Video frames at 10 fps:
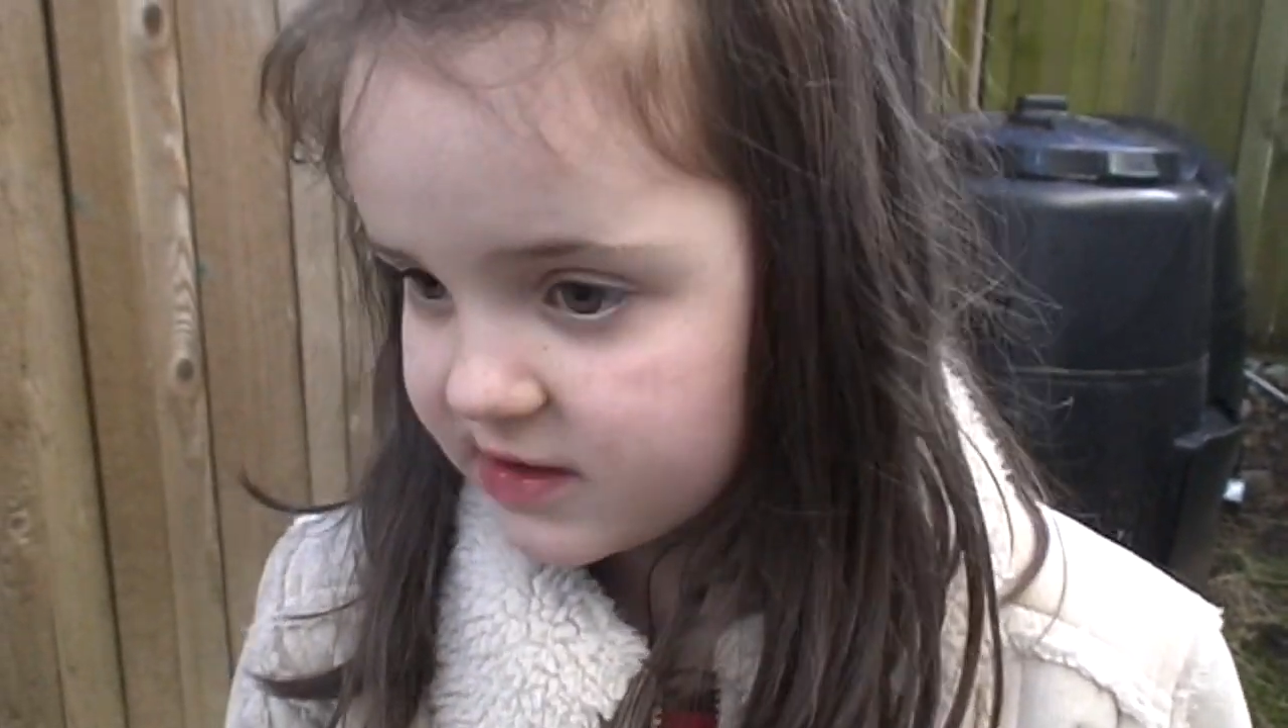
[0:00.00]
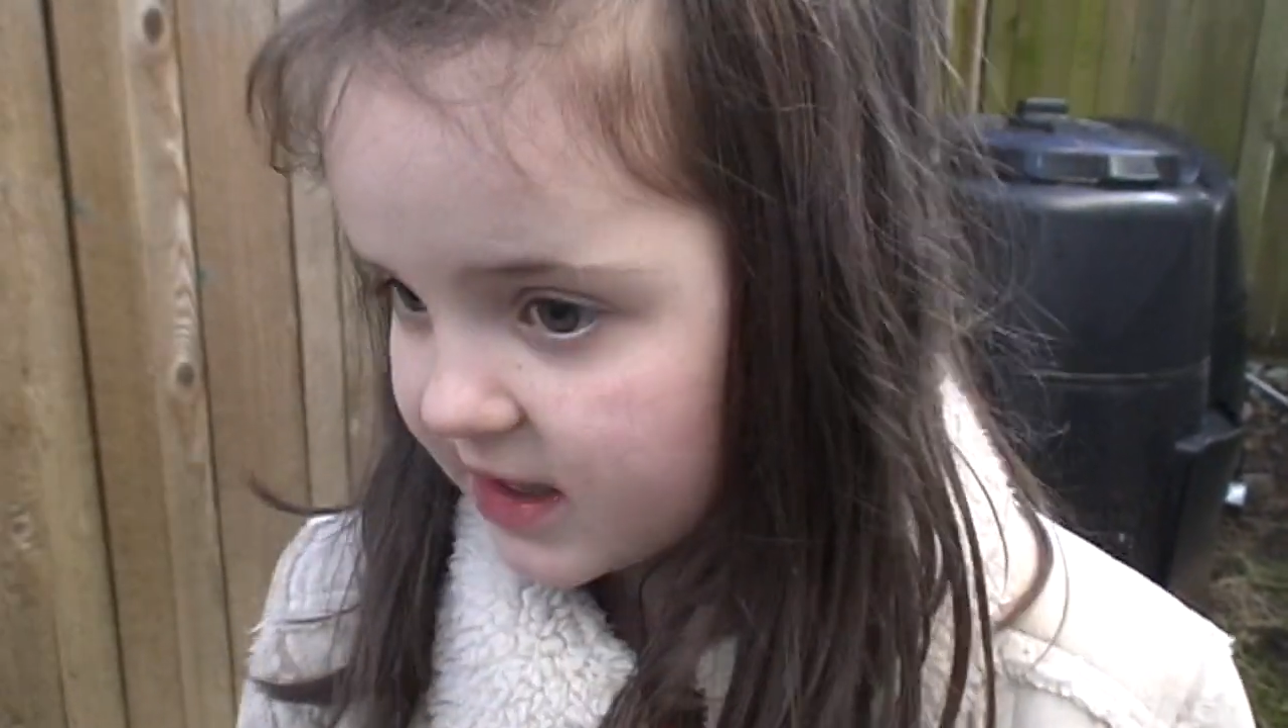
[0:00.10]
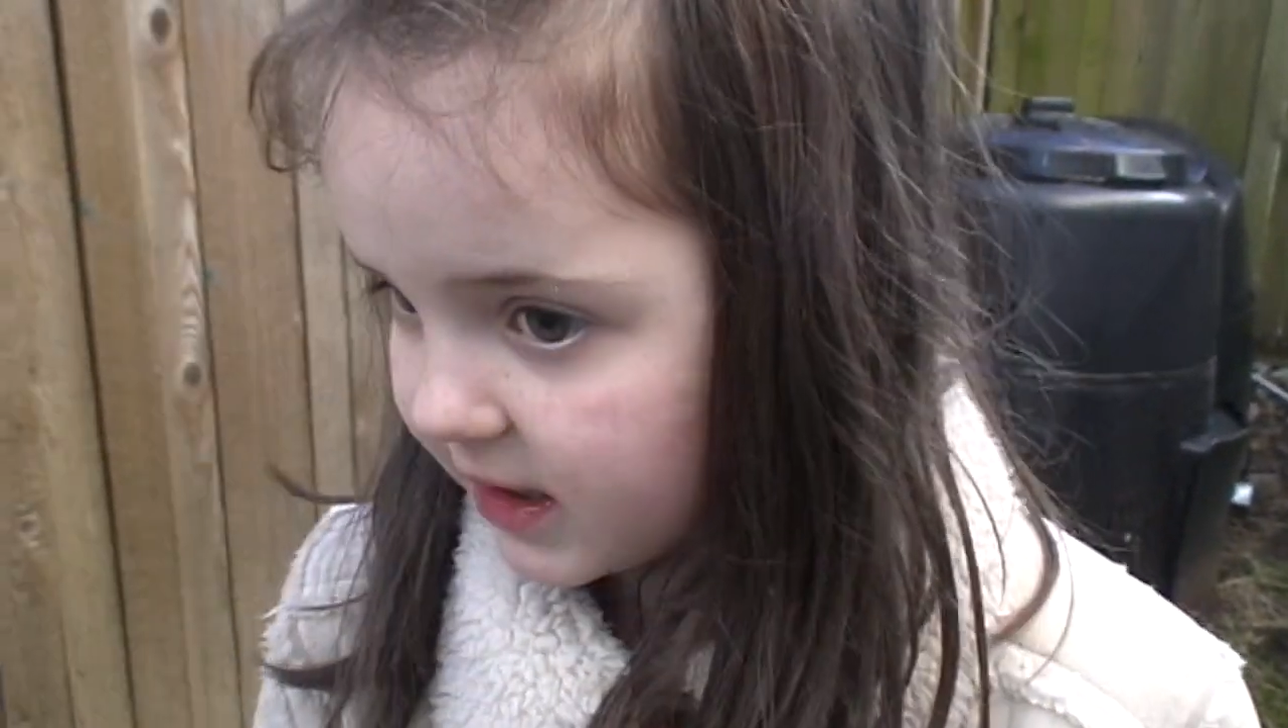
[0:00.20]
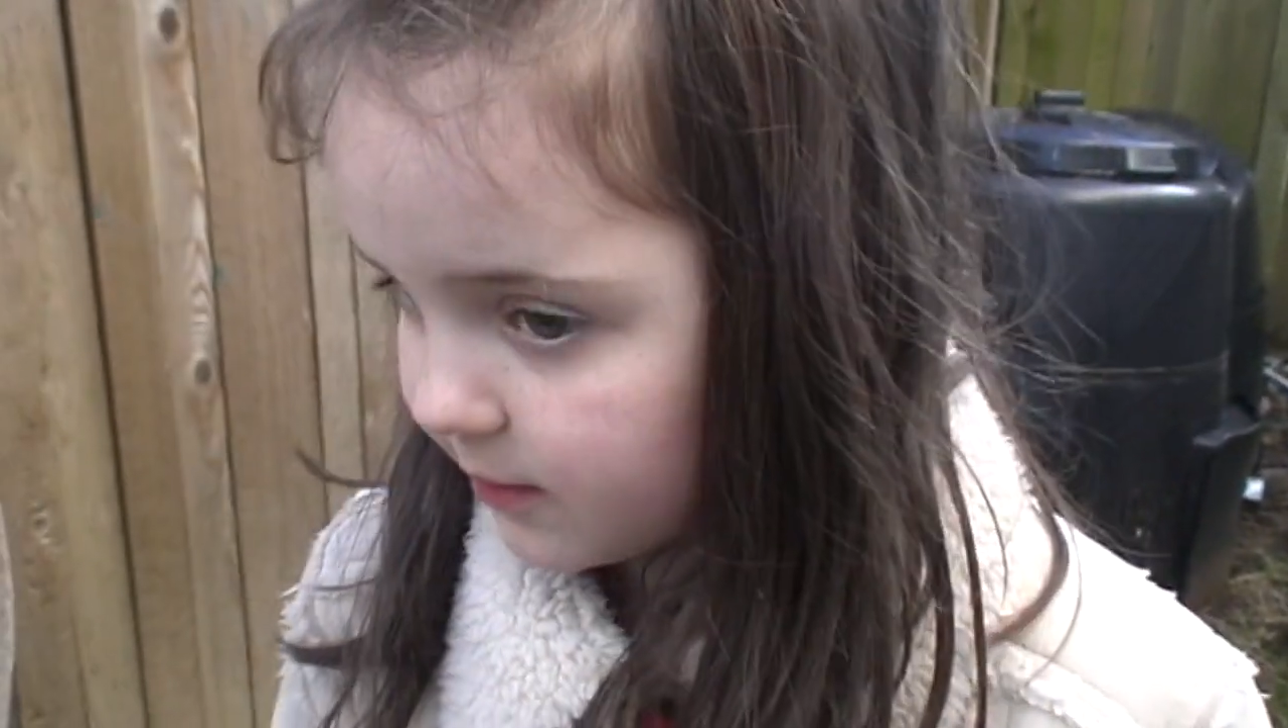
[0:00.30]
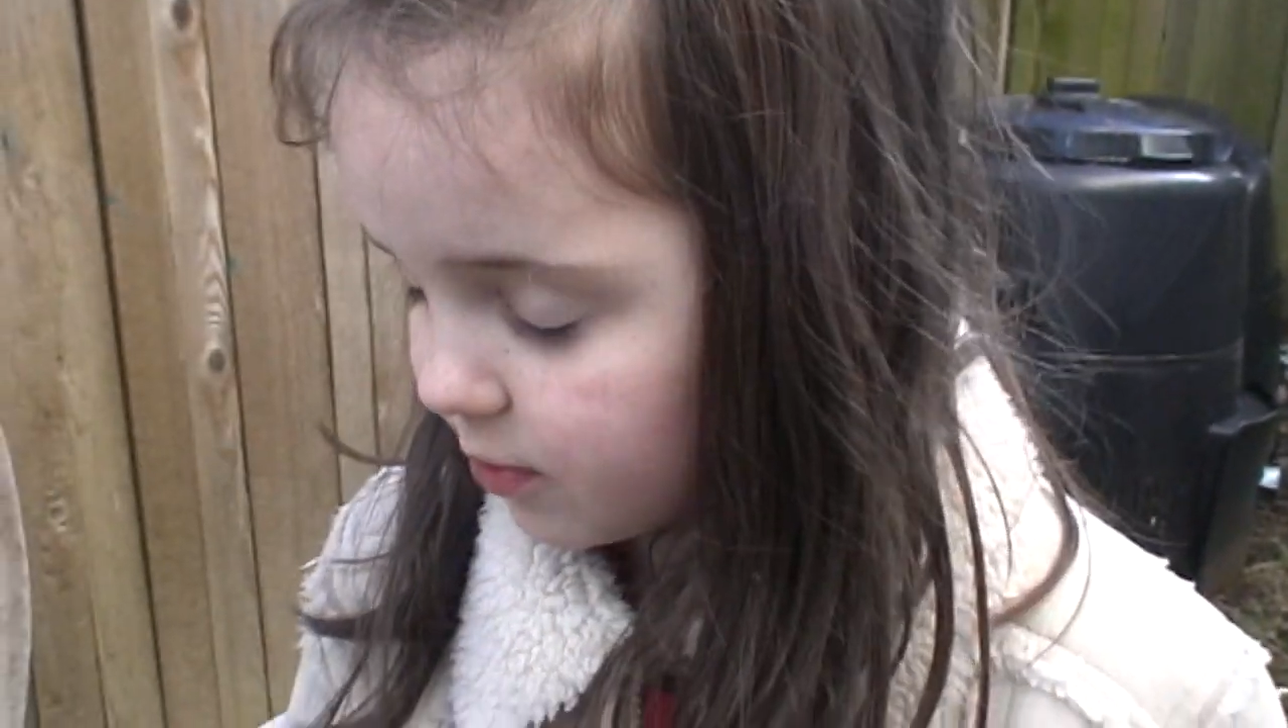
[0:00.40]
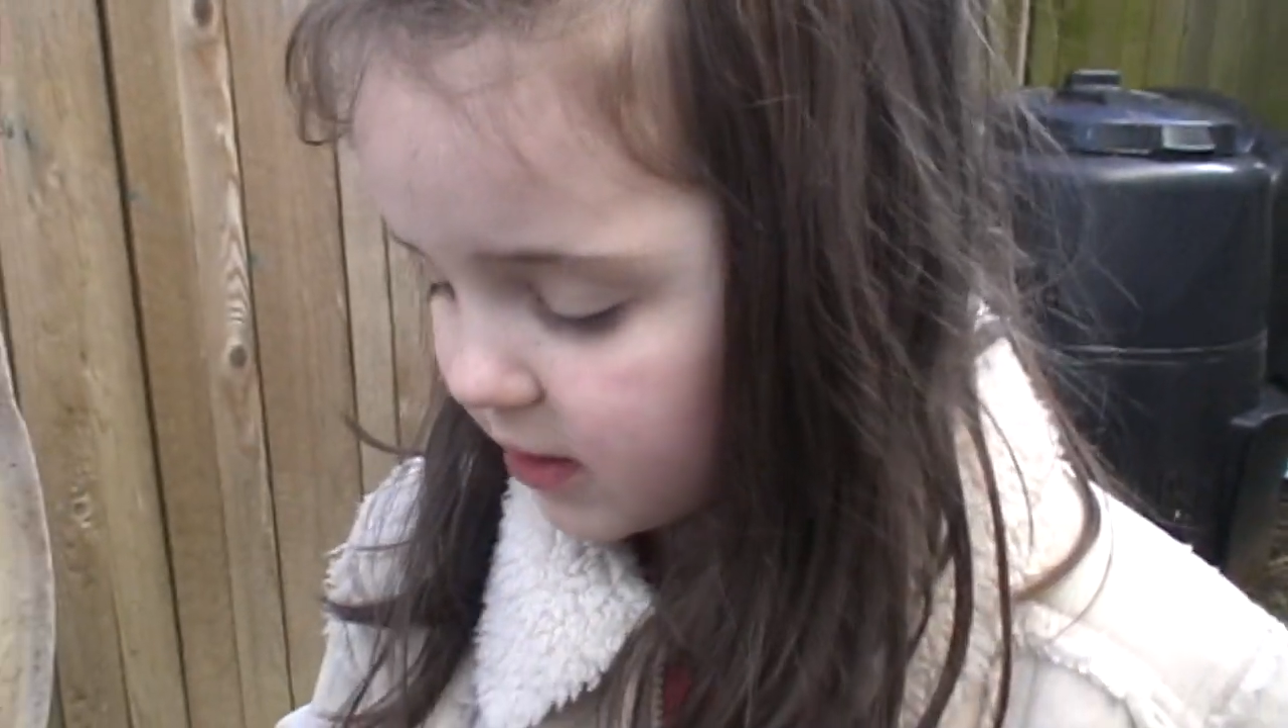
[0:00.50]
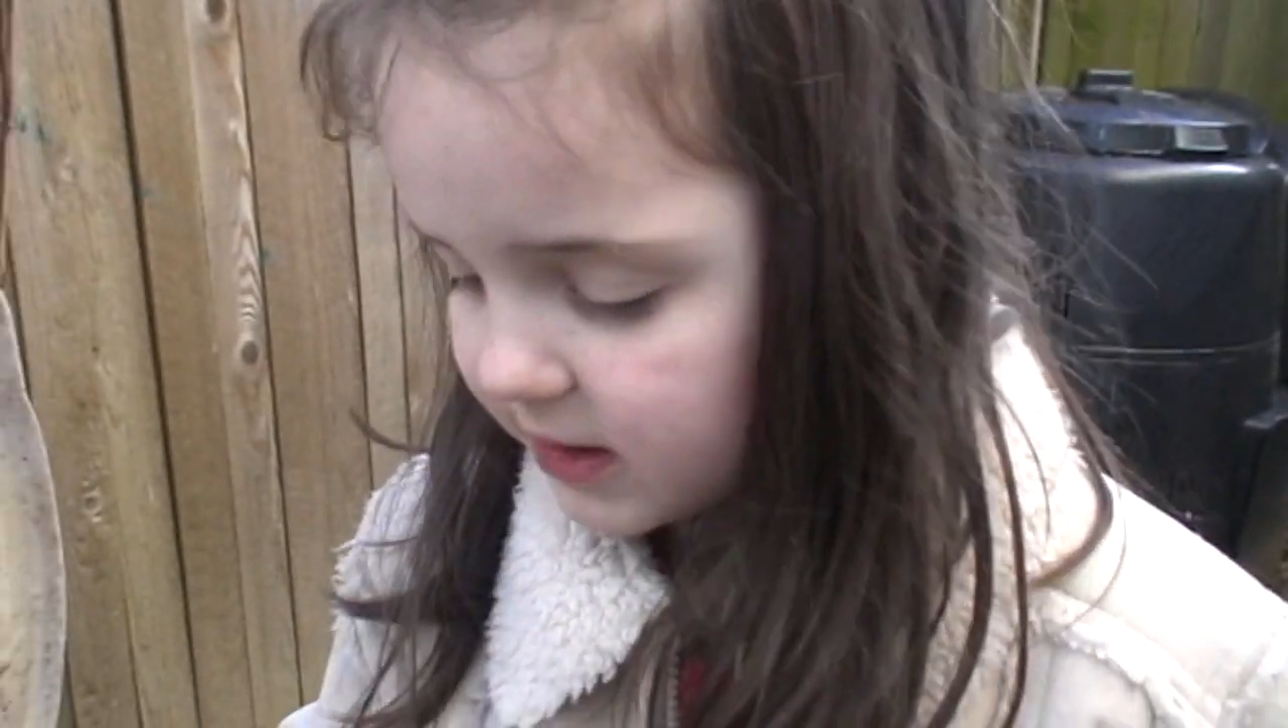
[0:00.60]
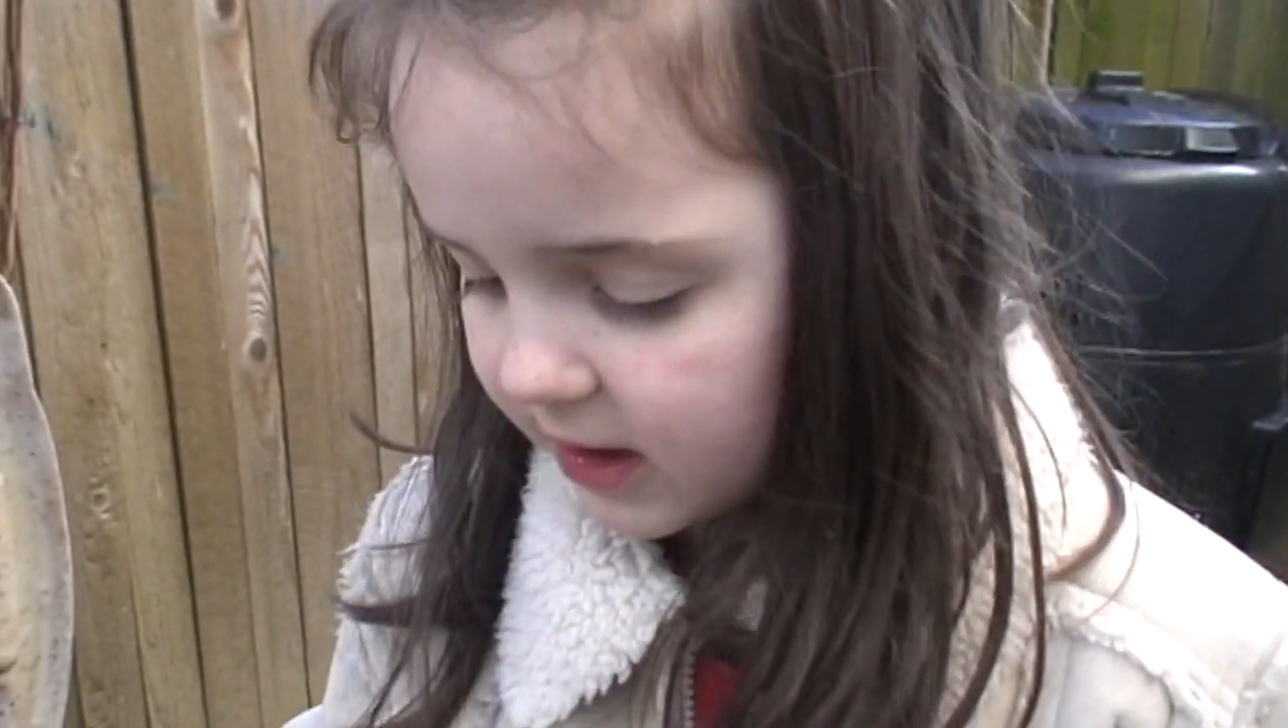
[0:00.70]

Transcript: They can breathe